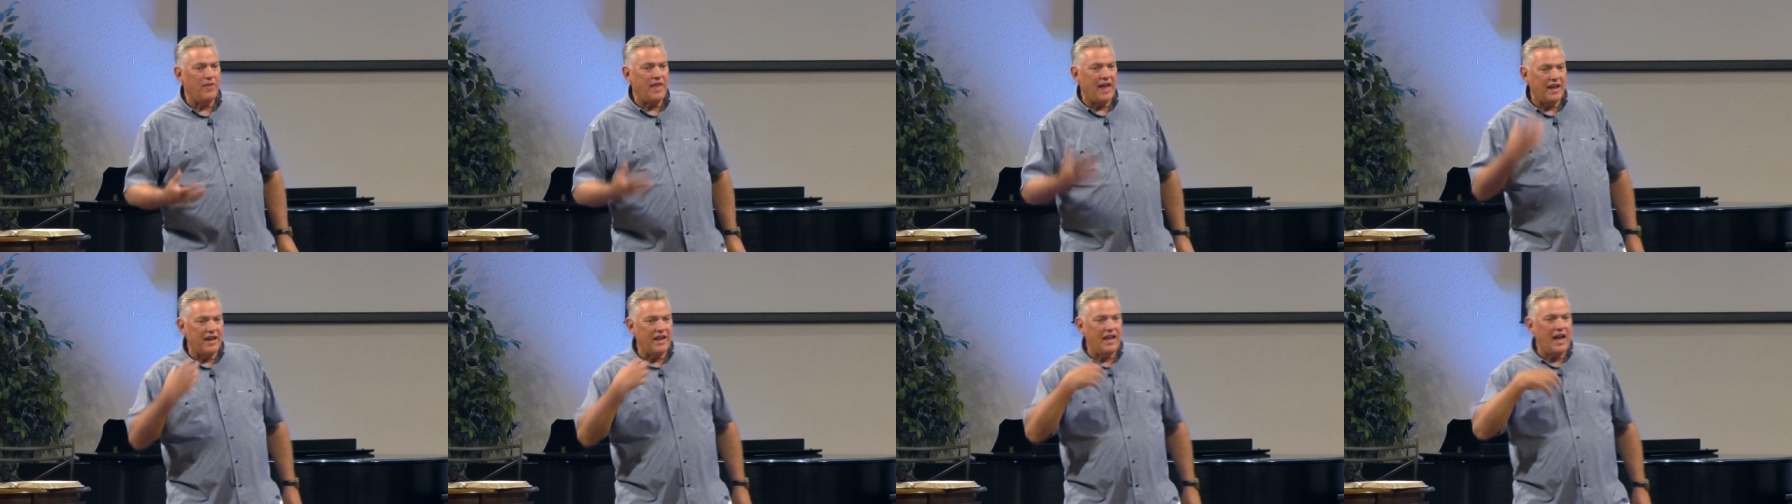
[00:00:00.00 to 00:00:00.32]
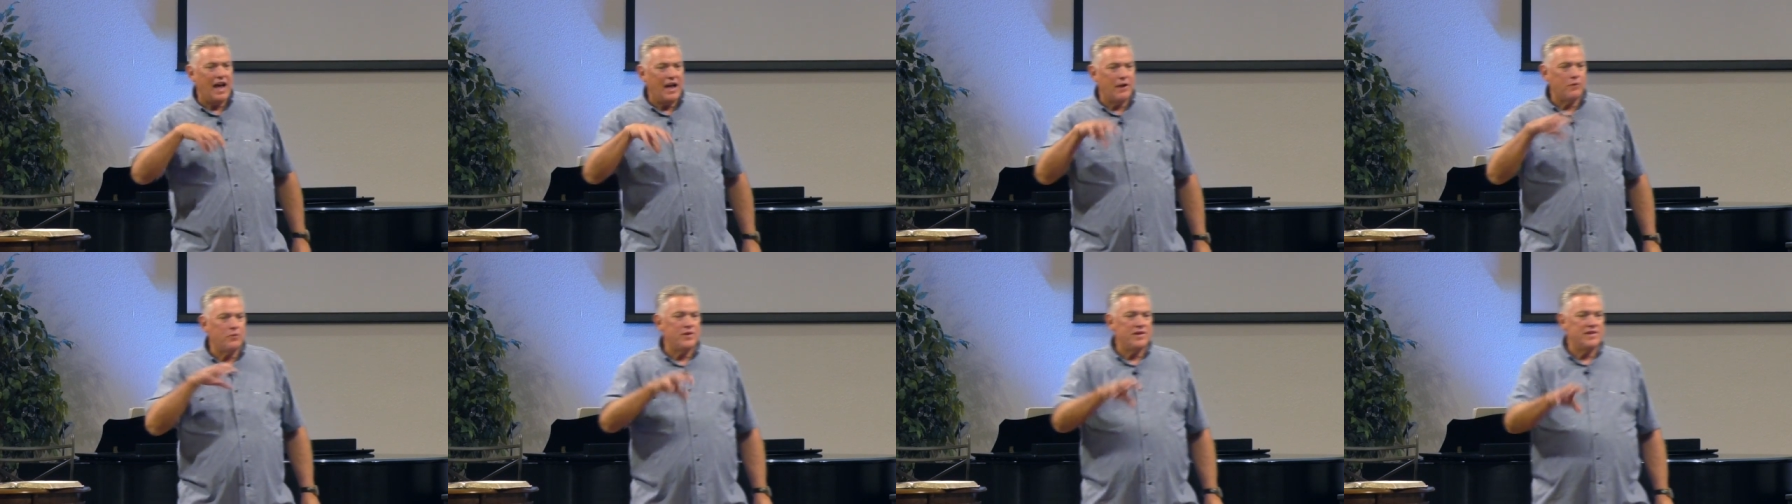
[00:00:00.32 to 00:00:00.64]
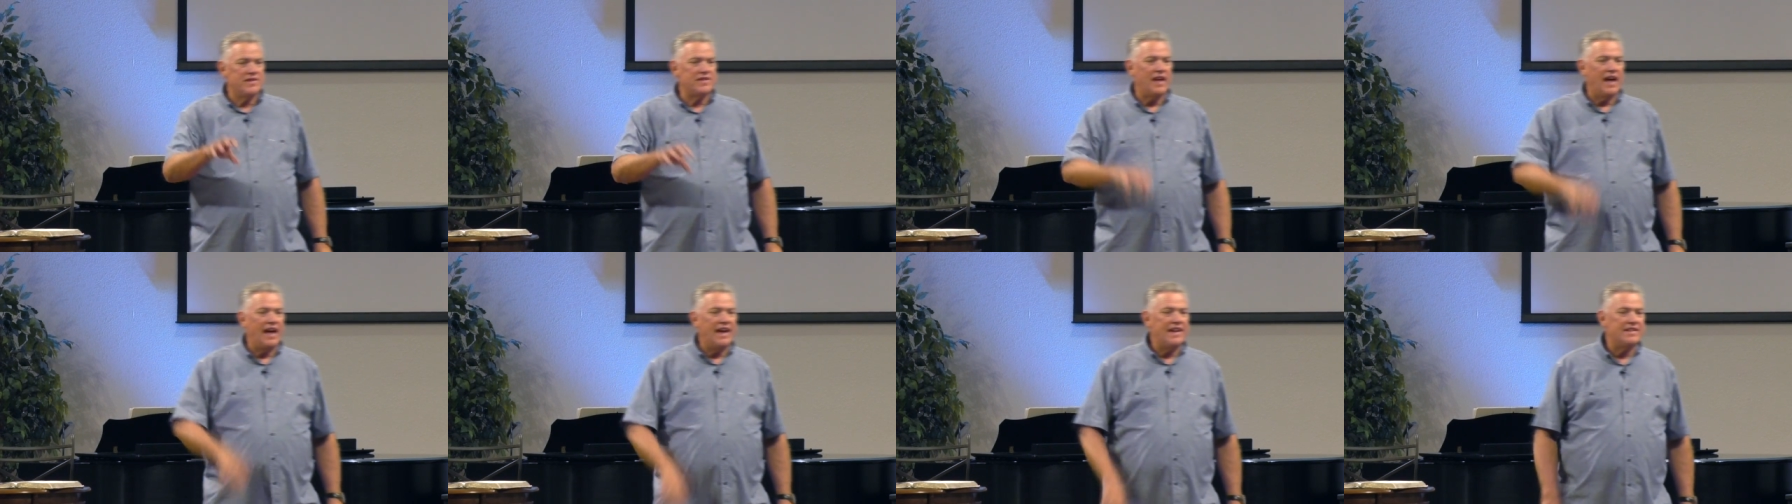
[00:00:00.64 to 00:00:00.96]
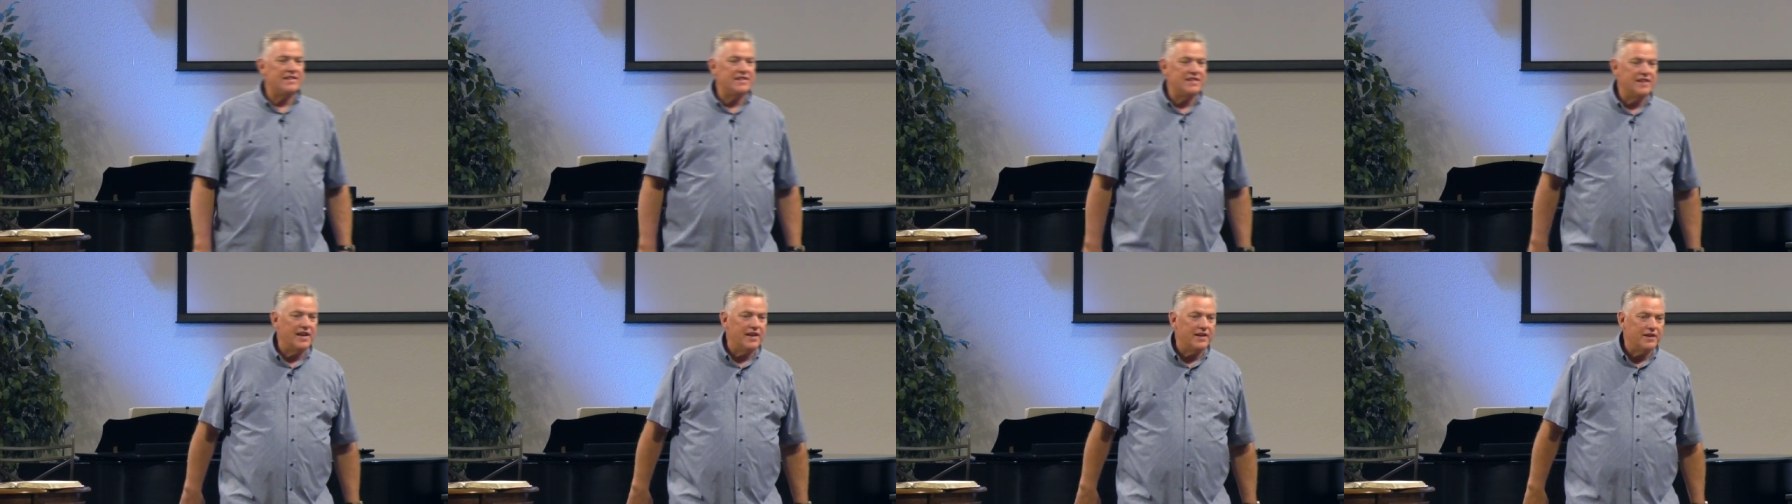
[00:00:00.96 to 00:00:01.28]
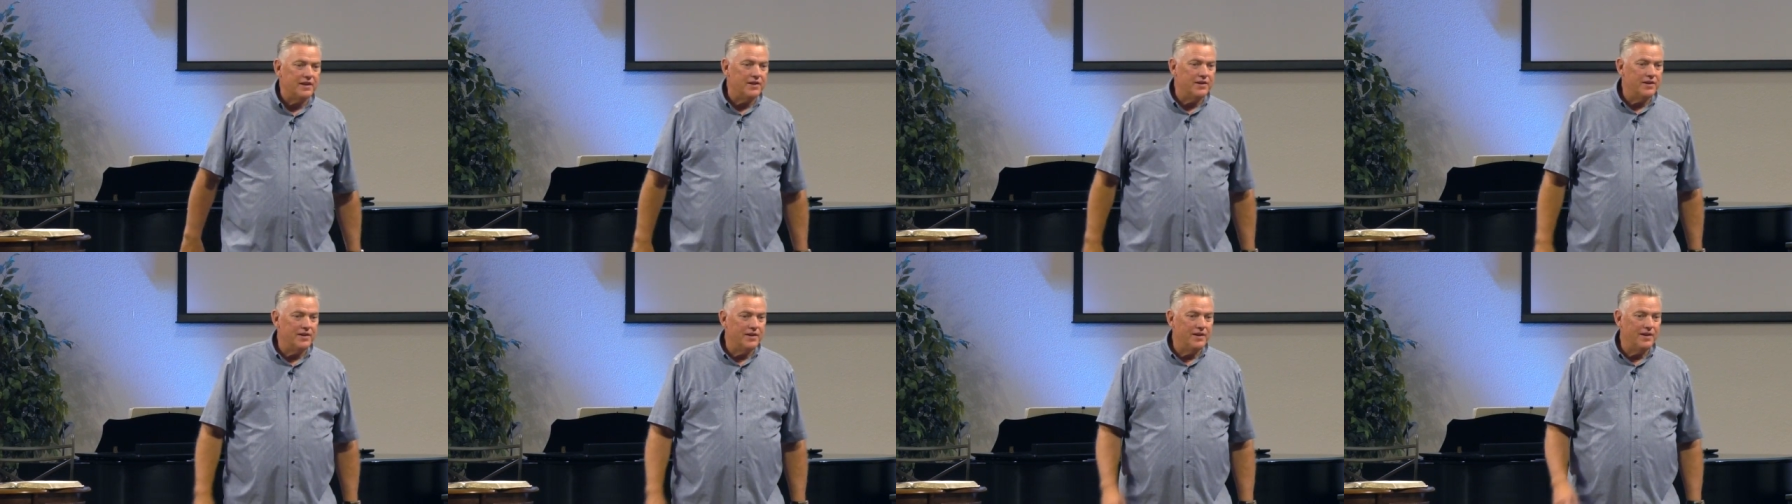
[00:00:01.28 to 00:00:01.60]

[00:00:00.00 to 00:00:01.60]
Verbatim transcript: that God resides in.